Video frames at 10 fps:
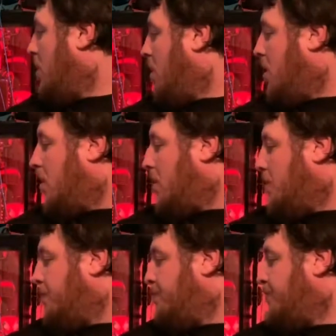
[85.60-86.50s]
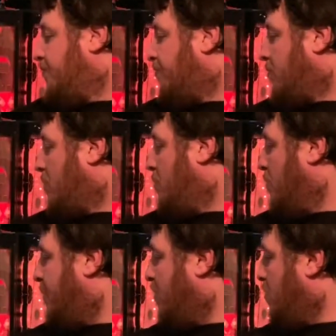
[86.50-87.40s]

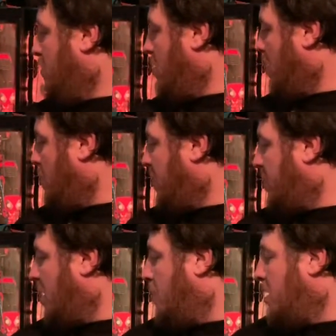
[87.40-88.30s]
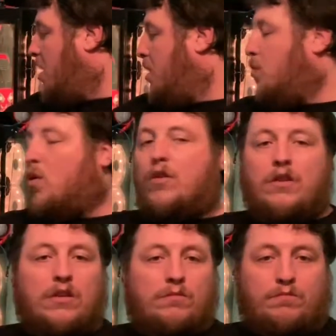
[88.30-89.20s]
But for basic gaming keyboard
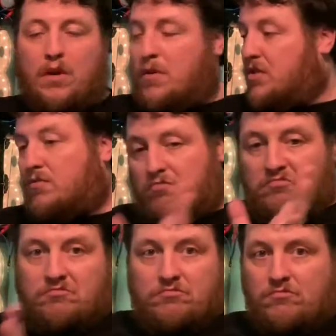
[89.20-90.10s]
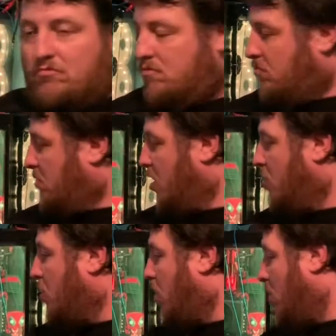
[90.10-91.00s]
that pretty much can
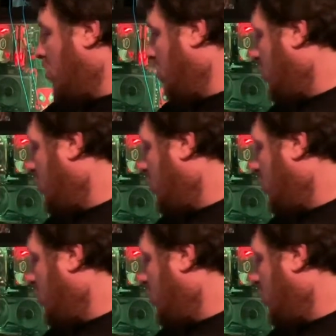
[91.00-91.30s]
do it all.